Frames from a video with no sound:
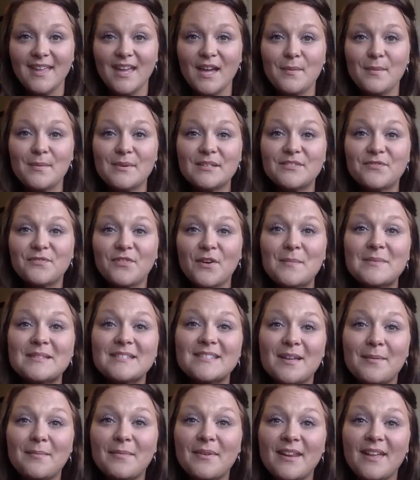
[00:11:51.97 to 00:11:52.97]
it was from
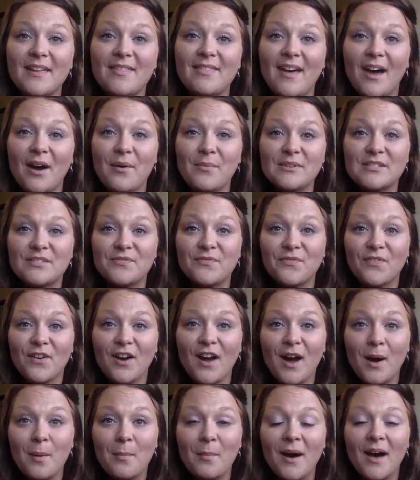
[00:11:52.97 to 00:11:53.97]
somebody that was
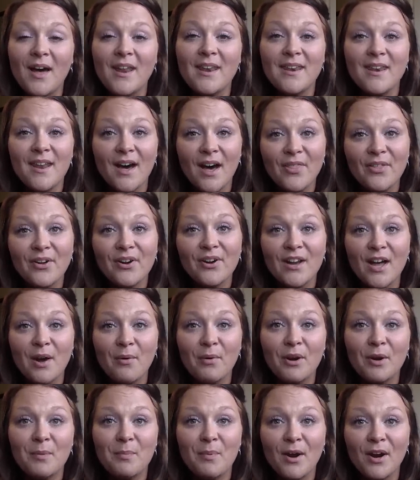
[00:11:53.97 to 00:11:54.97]
from another
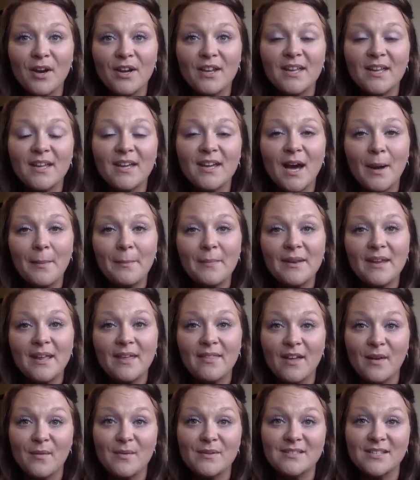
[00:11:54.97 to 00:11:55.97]
network marketing company
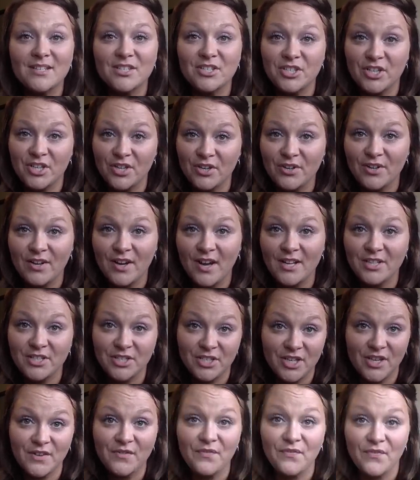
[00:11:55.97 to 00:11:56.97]
that was a
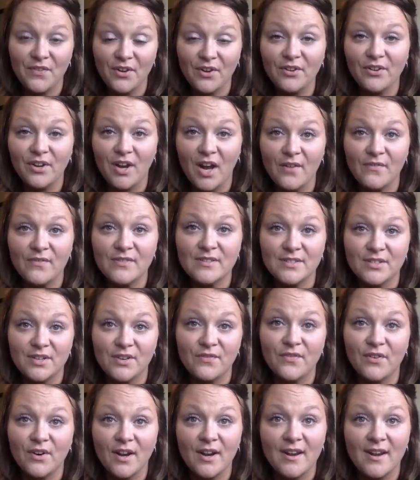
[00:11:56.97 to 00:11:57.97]
chief field officer
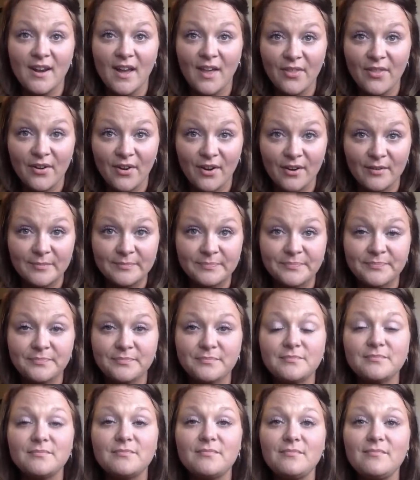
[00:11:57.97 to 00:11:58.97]
for another
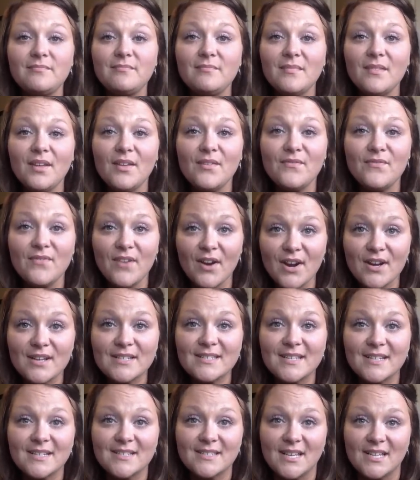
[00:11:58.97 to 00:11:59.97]
very
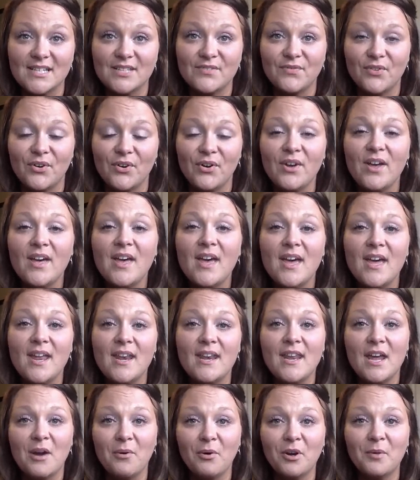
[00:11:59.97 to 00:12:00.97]
successful
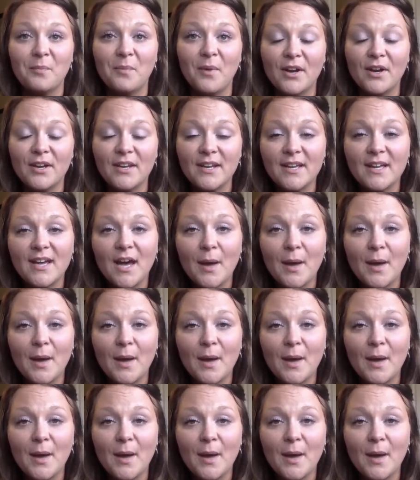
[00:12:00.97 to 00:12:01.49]
network marketing